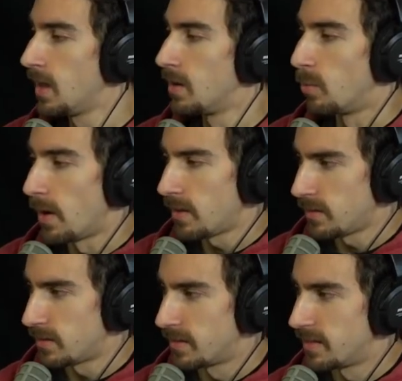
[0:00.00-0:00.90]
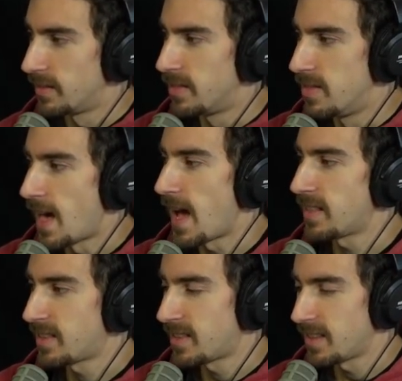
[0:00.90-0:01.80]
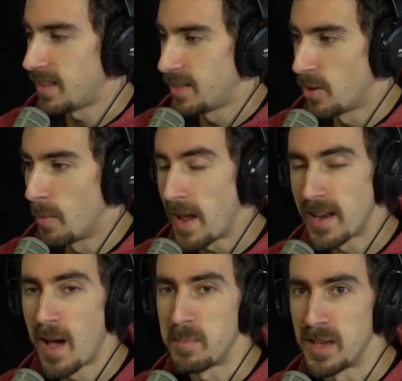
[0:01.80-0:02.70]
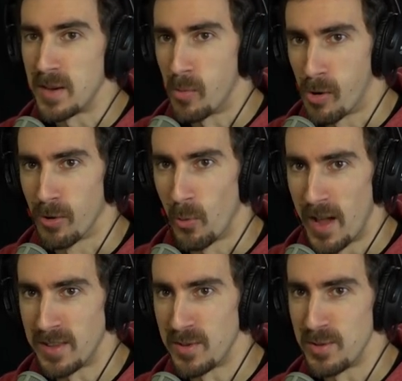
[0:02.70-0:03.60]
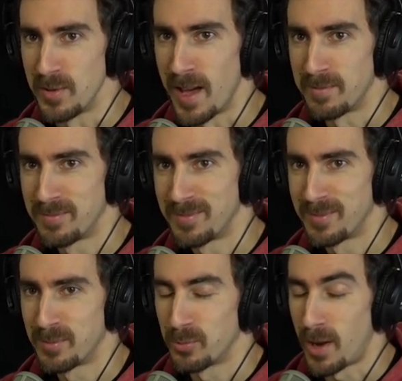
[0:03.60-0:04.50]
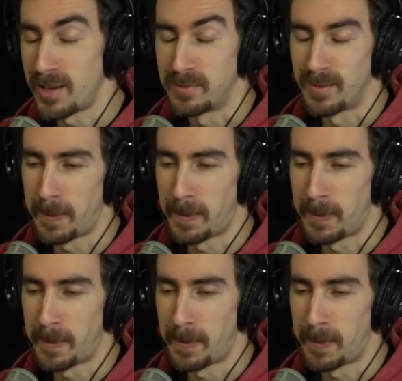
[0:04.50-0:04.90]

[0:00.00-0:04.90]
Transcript: Well, that there may not be a moral way to do that. Really? Right?